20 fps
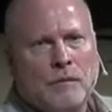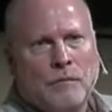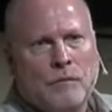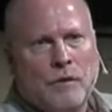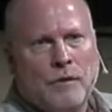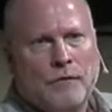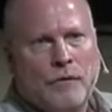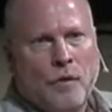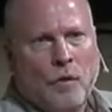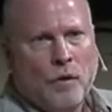
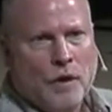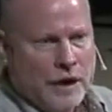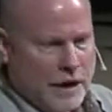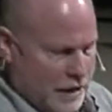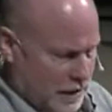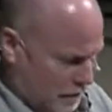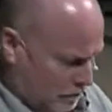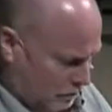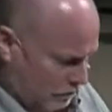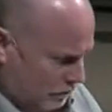before
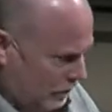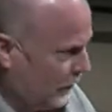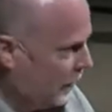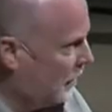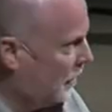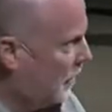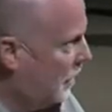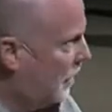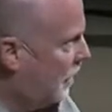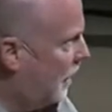him.
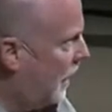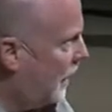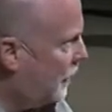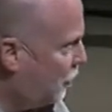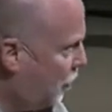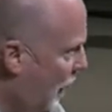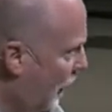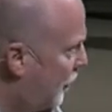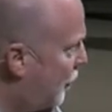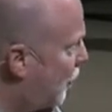That's
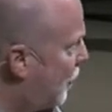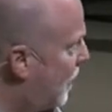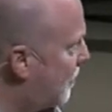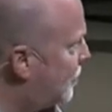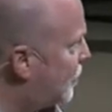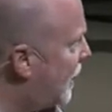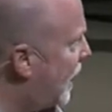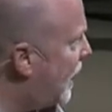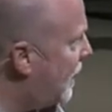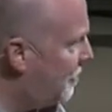why they're
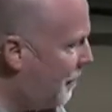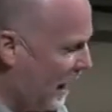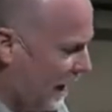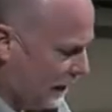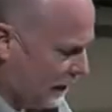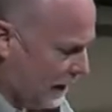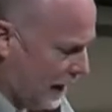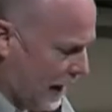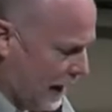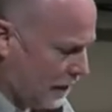upset
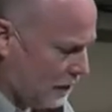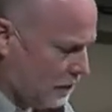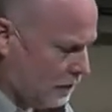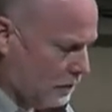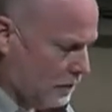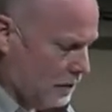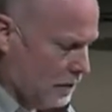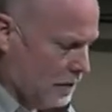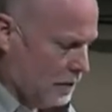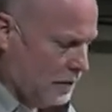about that.
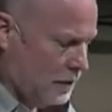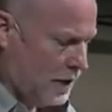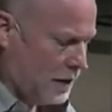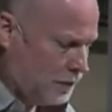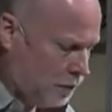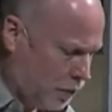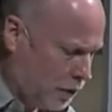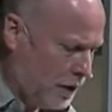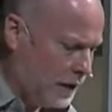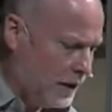That's
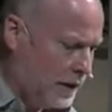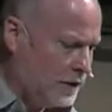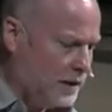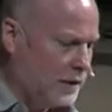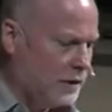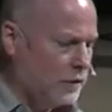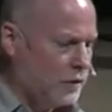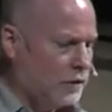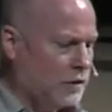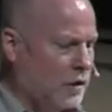pretty easy
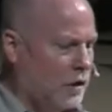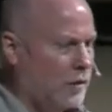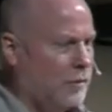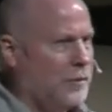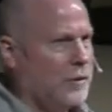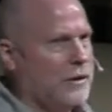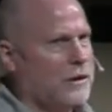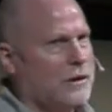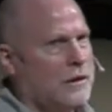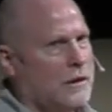to
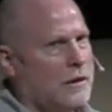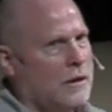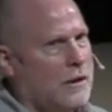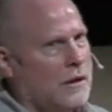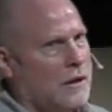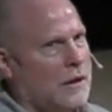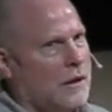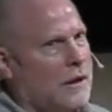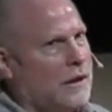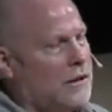interpret.
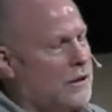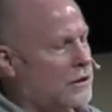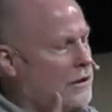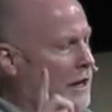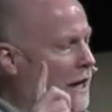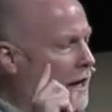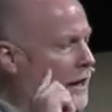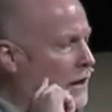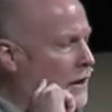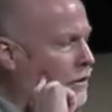In the
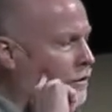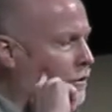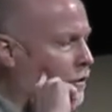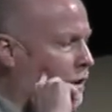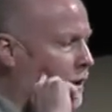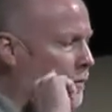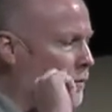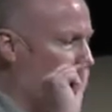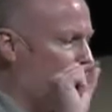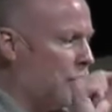second
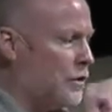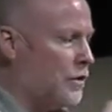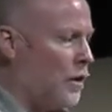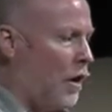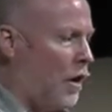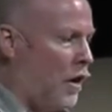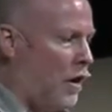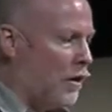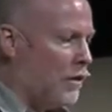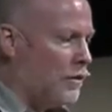dream, the
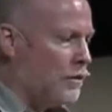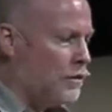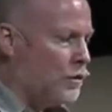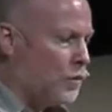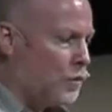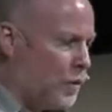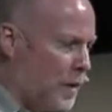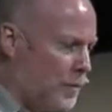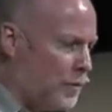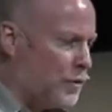stars
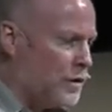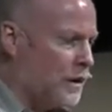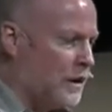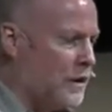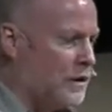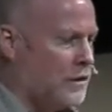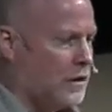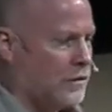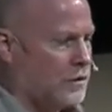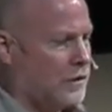
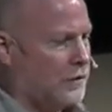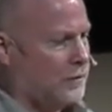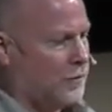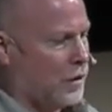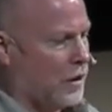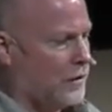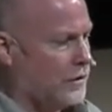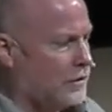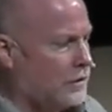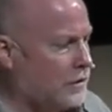represented Joseph's
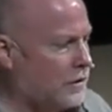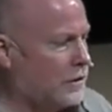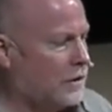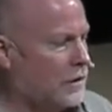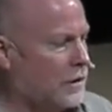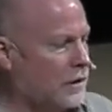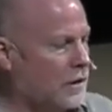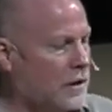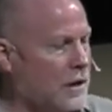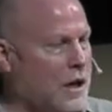brothers,
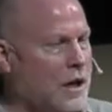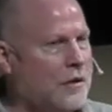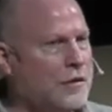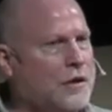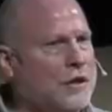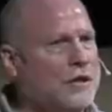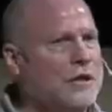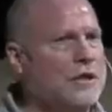the